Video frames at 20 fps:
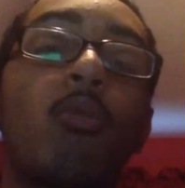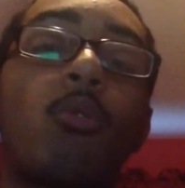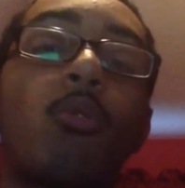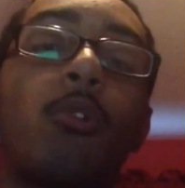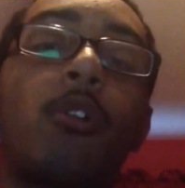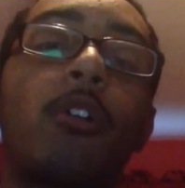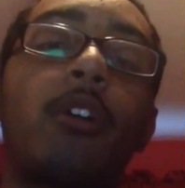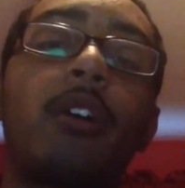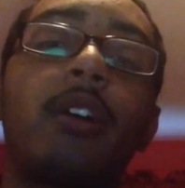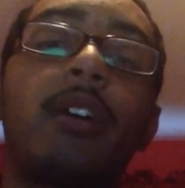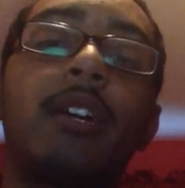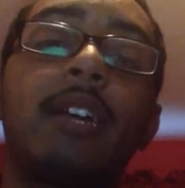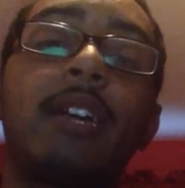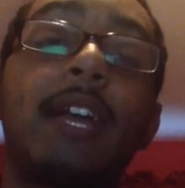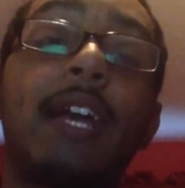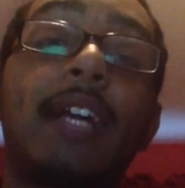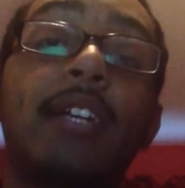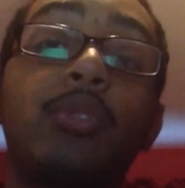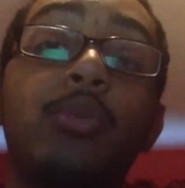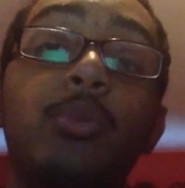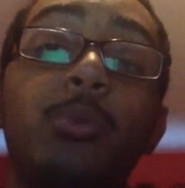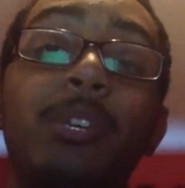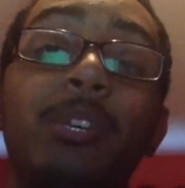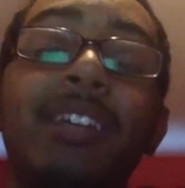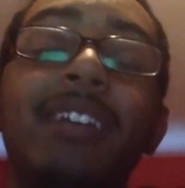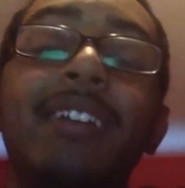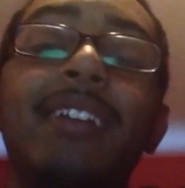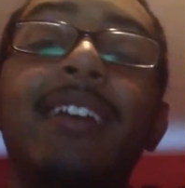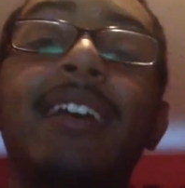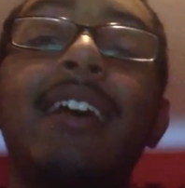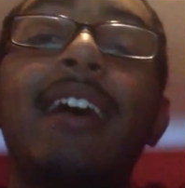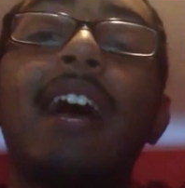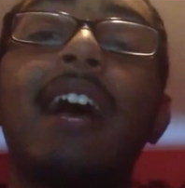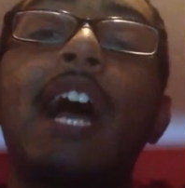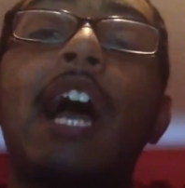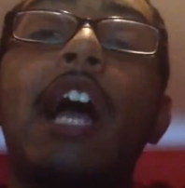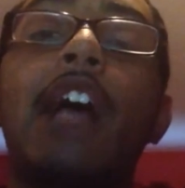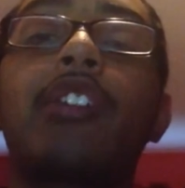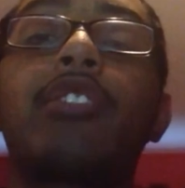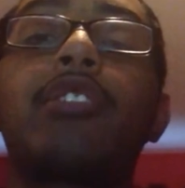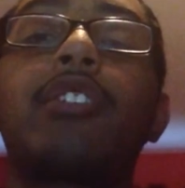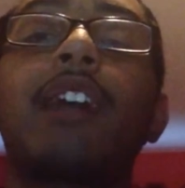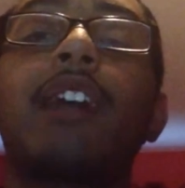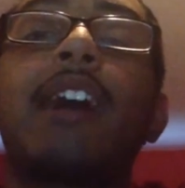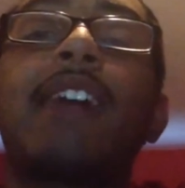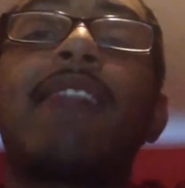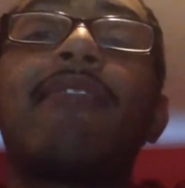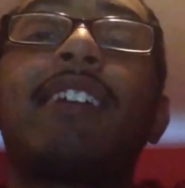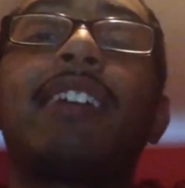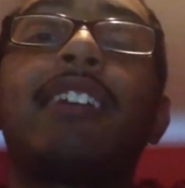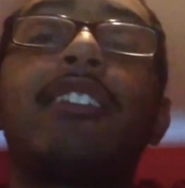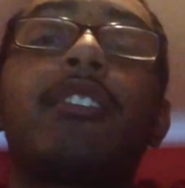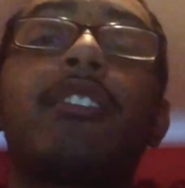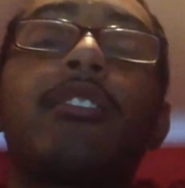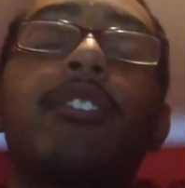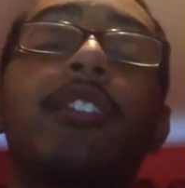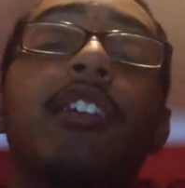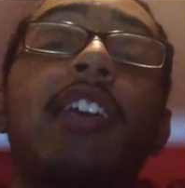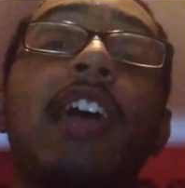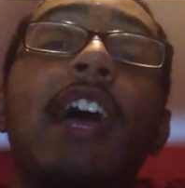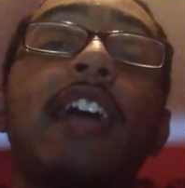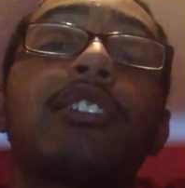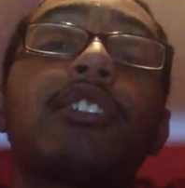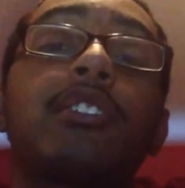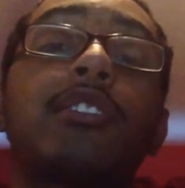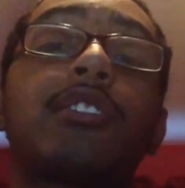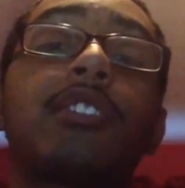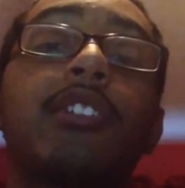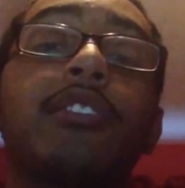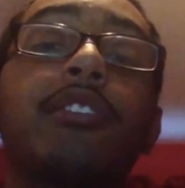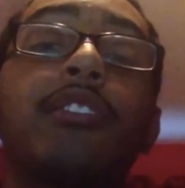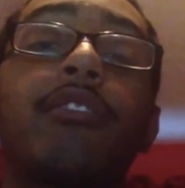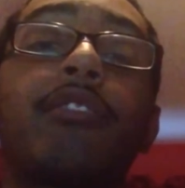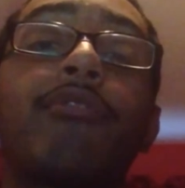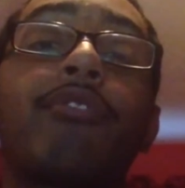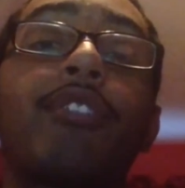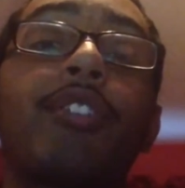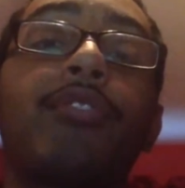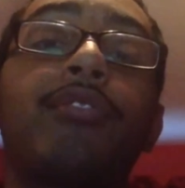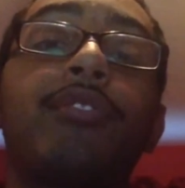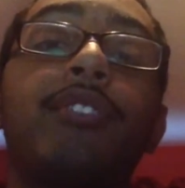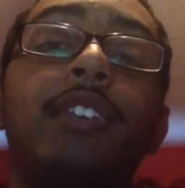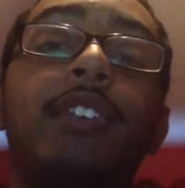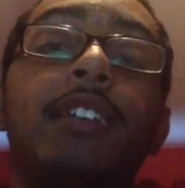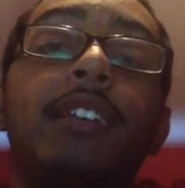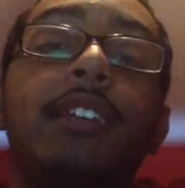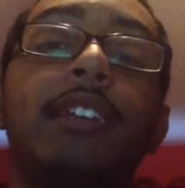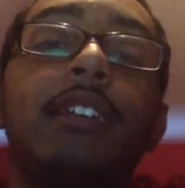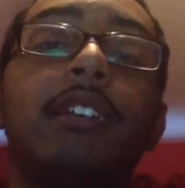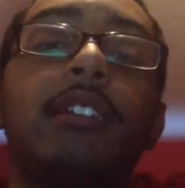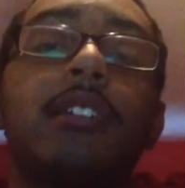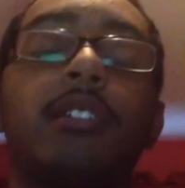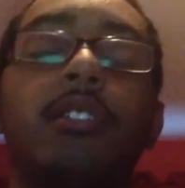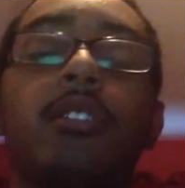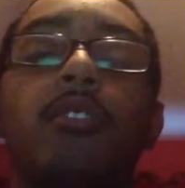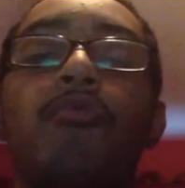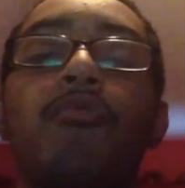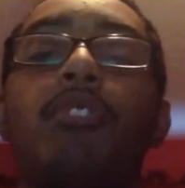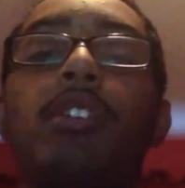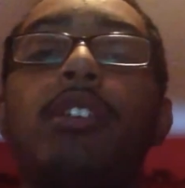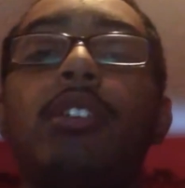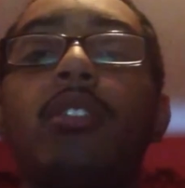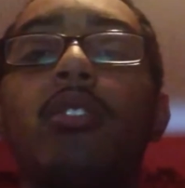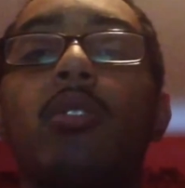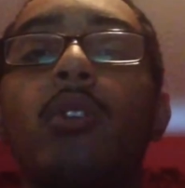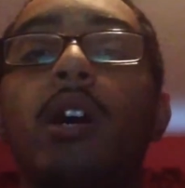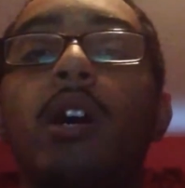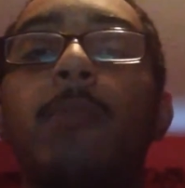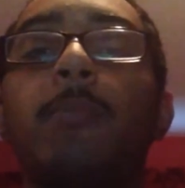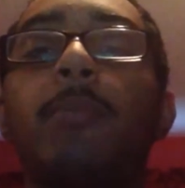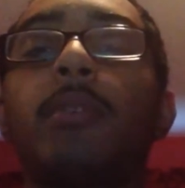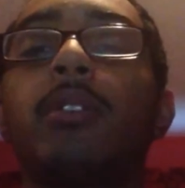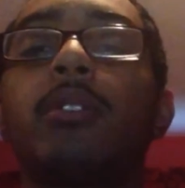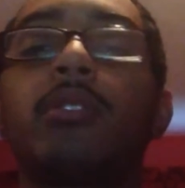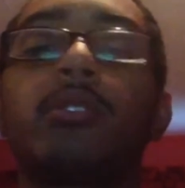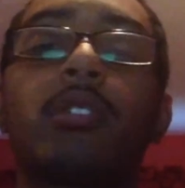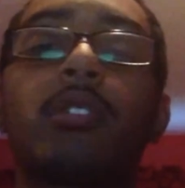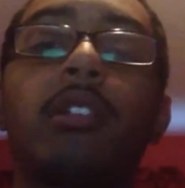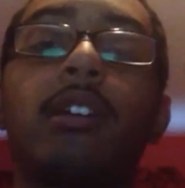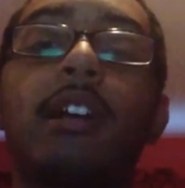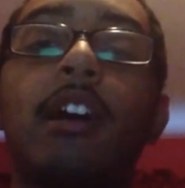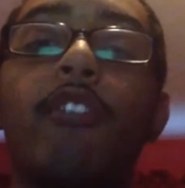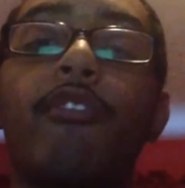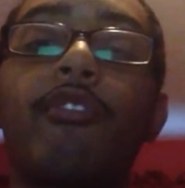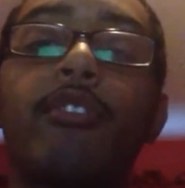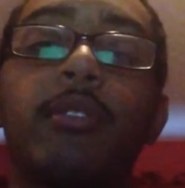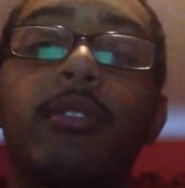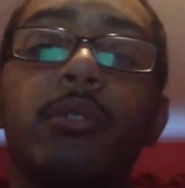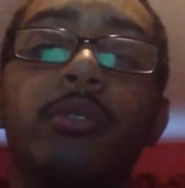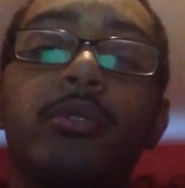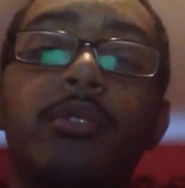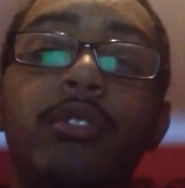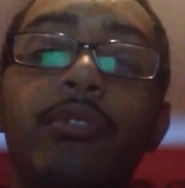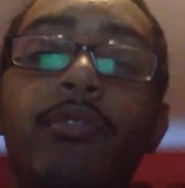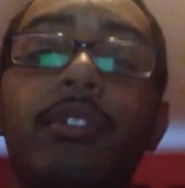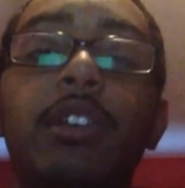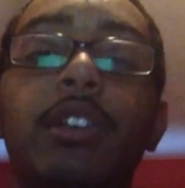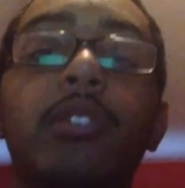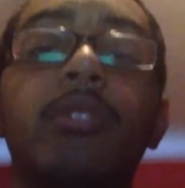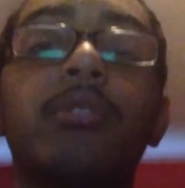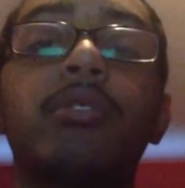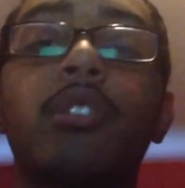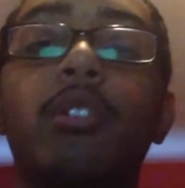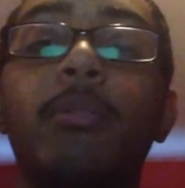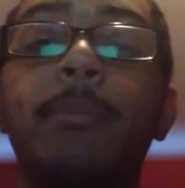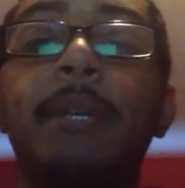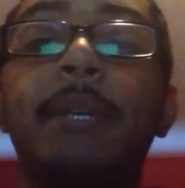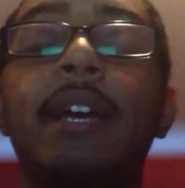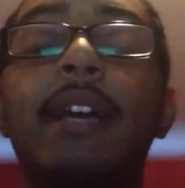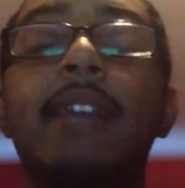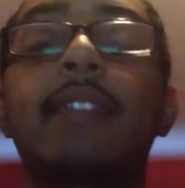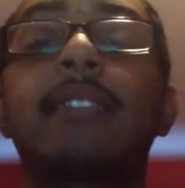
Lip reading: next week, I should have another Gadgets Under 50 video up. So look out for those 2 videos. Hope you guys like